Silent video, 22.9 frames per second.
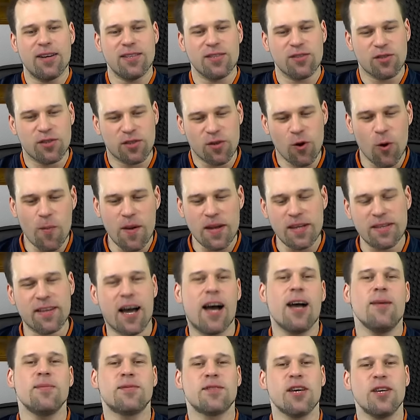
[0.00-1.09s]
so many
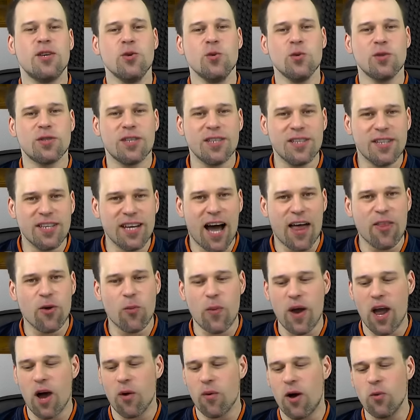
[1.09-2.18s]
times I used it the other
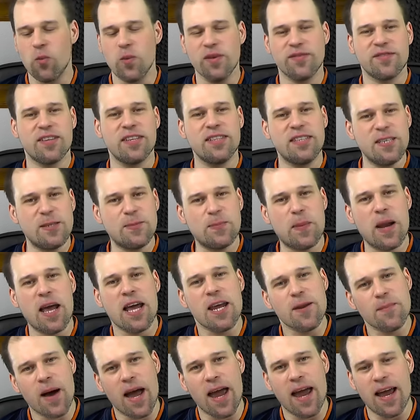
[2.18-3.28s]
way around with the display
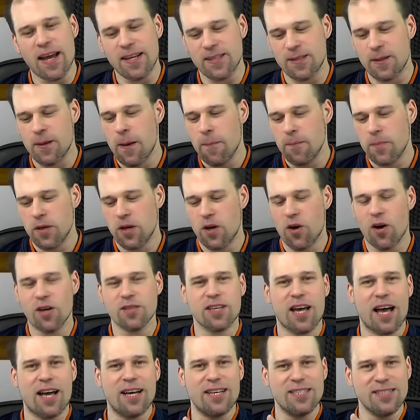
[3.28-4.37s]
in my hand,
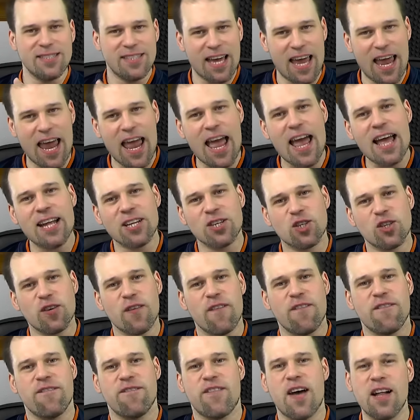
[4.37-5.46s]
because the Edge
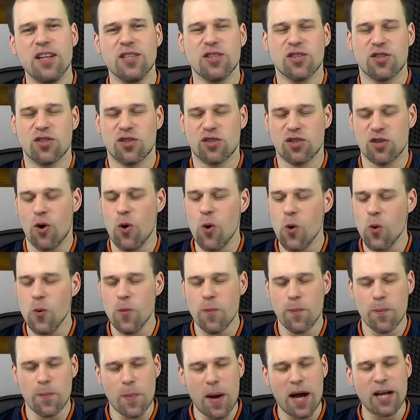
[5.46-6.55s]
felt
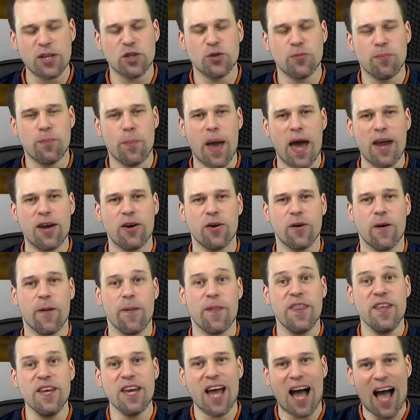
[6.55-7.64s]
so much better
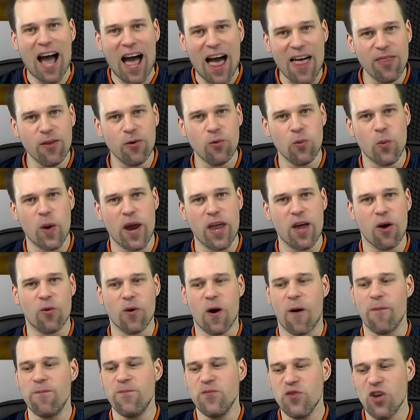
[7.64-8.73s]
the other way
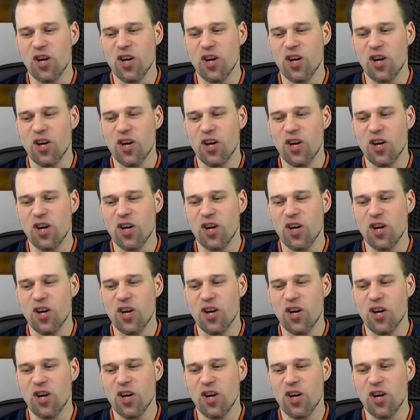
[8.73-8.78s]
around,